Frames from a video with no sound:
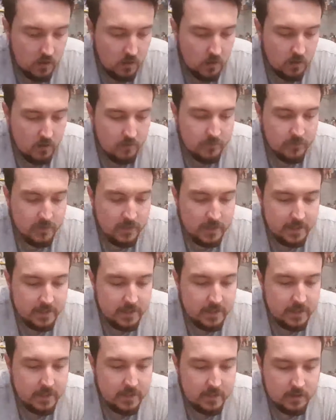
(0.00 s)
off a
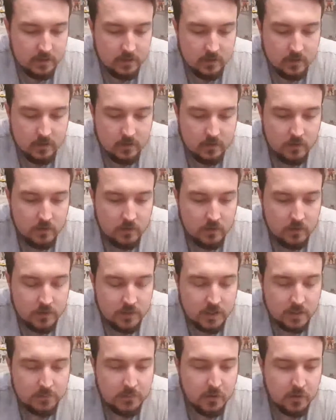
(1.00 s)
lady. She
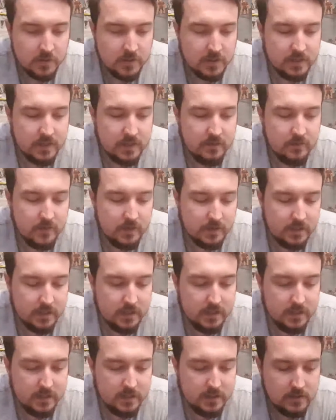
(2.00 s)
had a box of
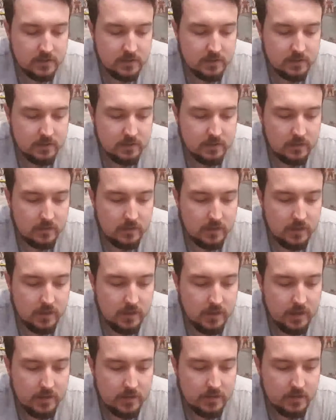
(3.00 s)
DVDs,
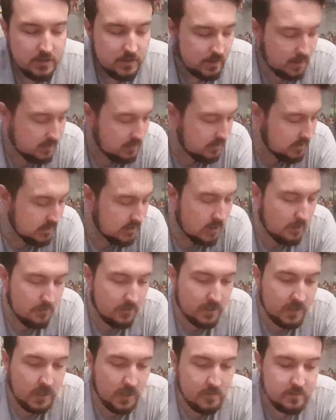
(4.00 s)
and she said there's a couple
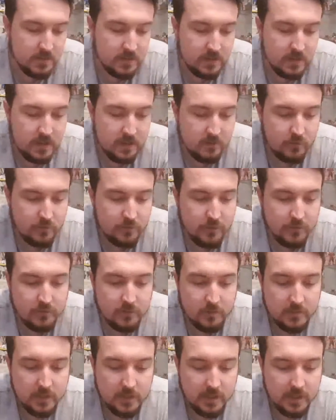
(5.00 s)
of games in there, they're all
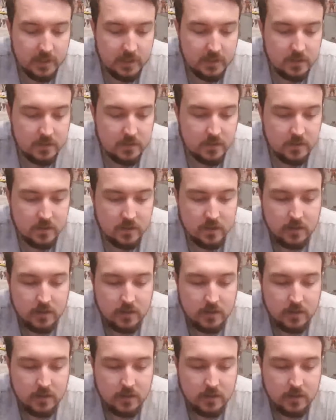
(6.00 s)
50p each.